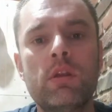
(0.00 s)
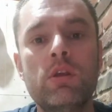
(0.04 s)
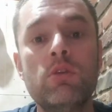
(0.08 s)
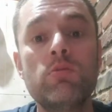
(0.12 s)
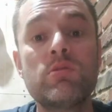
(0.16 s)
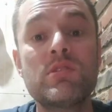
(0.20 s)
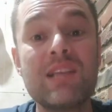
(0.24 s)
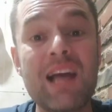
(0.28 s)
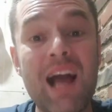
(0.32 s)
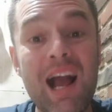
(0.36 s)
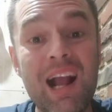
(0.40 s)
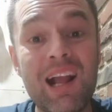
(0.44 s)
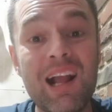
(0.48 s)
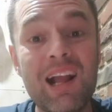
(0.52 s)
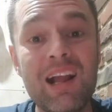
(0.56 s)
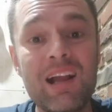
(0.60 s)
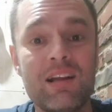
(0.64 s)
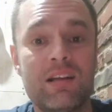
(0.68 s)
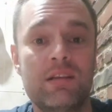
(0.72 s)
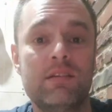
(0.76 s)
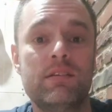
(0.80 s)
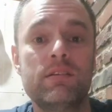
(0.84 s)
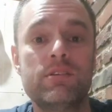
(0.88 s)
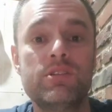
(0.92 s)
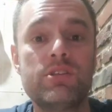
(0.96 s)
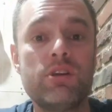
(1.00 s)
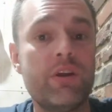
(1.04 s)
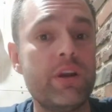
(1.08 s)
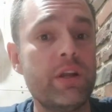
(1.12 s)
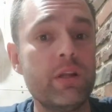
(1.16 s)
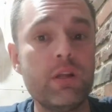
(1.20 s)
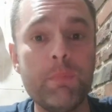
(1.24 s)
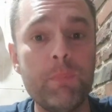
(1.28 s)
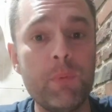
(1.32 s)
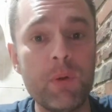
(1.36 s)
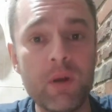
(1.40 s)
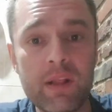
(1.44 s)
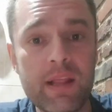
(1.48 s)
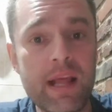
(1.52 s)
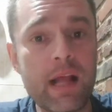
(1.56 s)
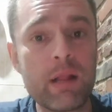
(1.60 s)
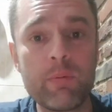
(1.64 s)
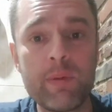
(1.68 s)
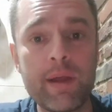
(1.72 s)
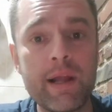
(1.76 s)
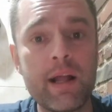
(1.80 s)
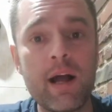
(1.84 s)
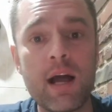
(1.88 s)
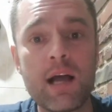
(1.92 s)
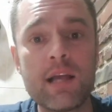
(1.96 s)
You suck. Sorry to put it that
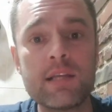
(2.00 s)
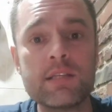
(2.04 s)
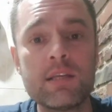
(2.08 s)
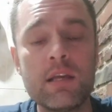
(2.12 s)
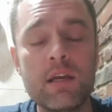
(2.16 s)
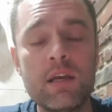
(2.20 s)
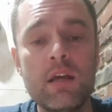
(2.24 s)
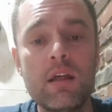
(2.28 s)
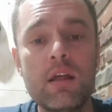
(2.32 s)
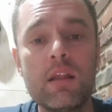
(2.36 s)
way, guys.